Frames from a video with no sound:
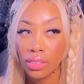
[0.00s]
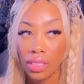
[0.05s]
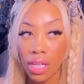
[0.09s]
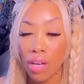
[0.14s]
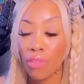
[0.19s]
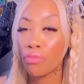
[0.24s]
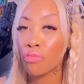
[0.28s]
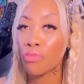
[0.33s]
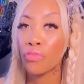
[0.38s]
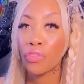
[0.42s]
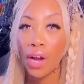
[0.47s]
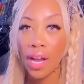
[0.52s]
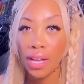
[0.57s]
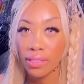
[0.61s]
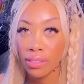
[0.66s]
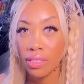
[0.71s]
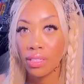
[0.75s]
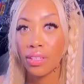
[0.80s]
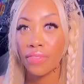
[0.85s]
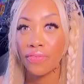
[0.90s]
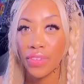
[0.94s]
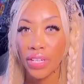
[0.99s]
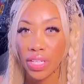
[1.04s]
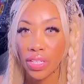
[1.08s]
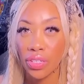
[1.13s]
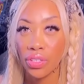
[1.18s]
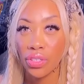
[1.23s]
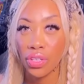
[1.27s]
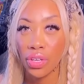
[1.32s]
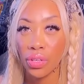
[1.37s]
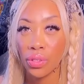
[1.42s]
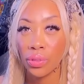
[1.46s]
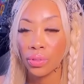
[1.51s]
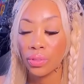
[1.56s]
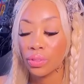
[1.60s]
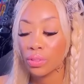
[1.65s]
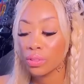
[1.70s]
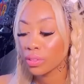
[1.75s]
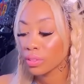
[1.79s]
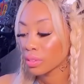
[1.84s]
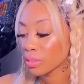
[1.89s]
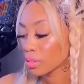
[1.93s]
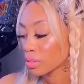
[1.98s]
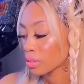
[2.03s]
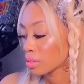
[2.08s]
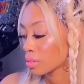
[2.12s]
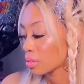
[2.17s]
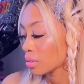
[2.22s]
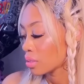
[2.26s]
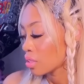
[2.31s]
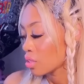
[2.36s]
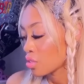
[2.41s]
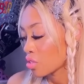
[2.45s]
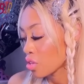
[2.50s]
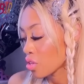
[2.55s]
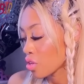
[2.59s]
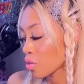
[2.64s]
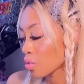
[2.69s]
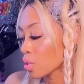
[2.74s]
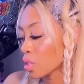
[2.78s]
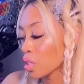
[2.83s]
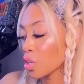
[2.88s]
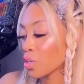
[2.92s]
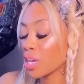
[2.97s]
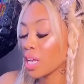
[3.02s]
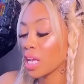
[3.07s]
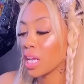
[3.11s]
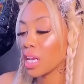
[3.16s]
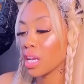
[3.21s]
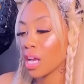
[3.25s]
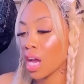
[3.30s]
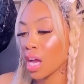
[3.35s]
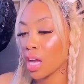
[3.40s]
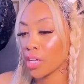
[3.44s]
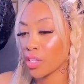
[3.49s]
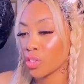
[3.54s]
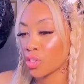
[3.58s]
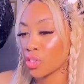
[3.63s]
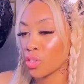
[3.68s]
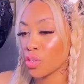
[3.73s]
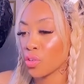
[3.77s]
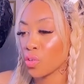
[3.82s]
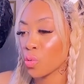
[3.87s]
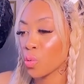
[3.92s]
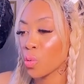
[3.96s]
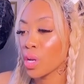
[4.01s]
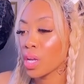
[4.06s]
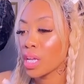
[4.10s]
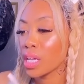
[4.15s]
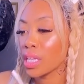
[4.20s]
friend to fix you. So you're learning not to